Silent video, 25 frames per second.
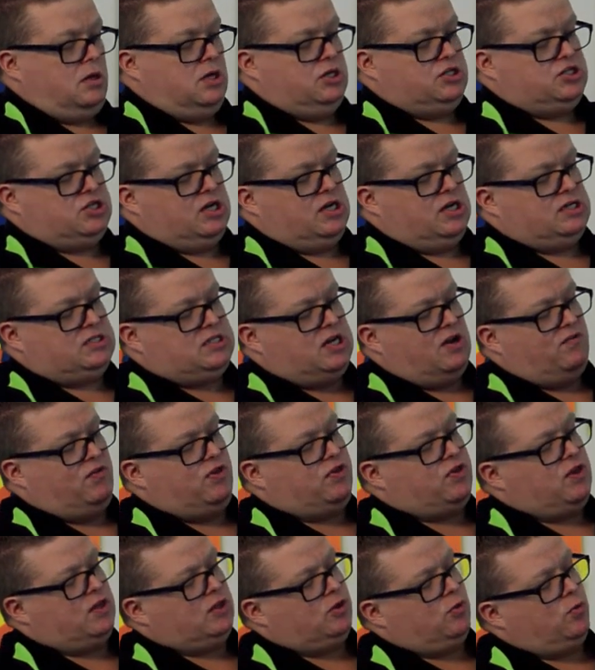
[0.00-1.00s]
Adjust
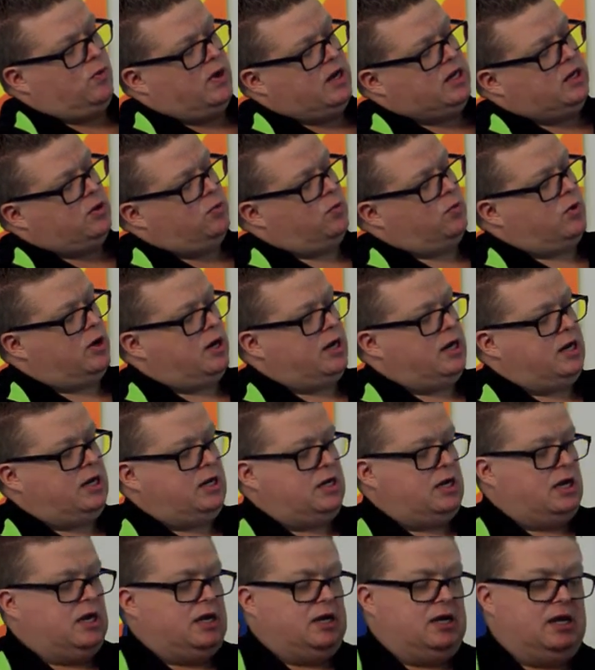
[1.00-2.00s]
everything the way you want it.
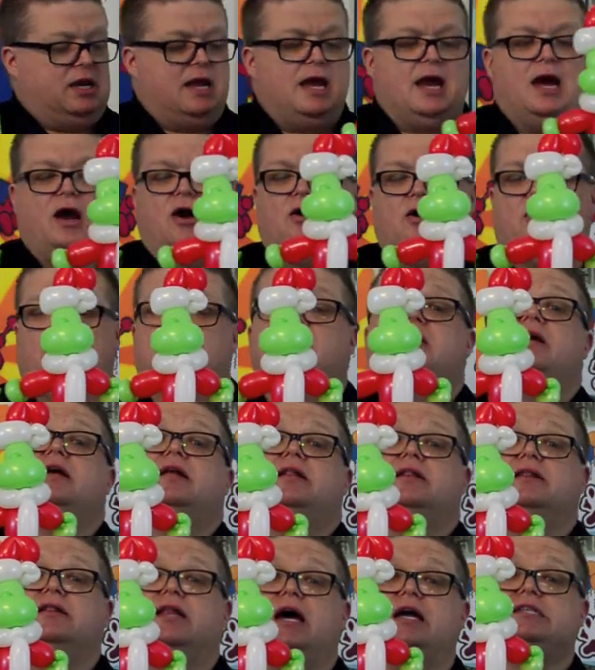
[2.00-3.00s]
Now,
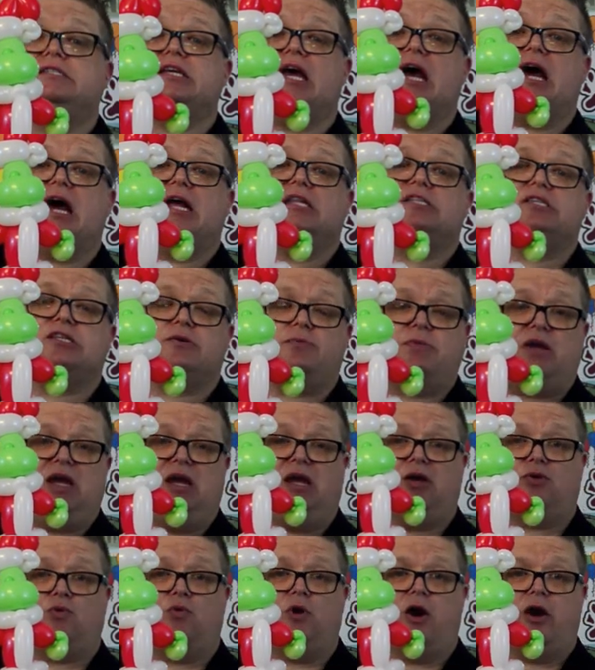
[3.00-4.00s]
Let's add some
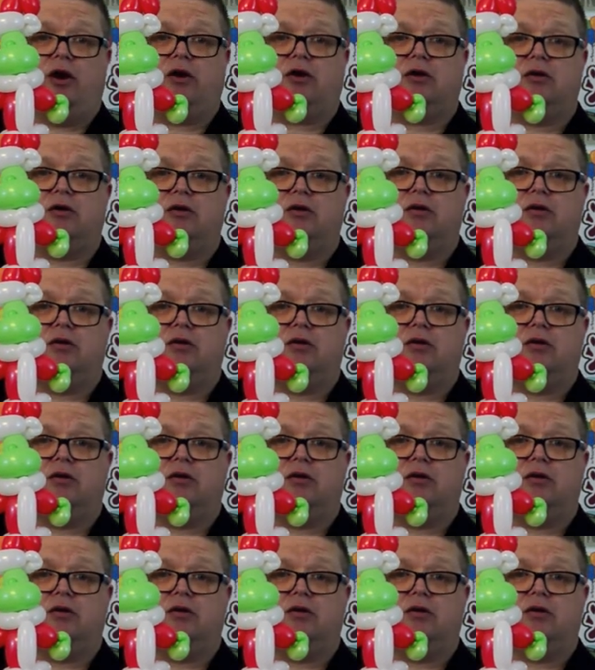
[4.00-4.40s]
ink work.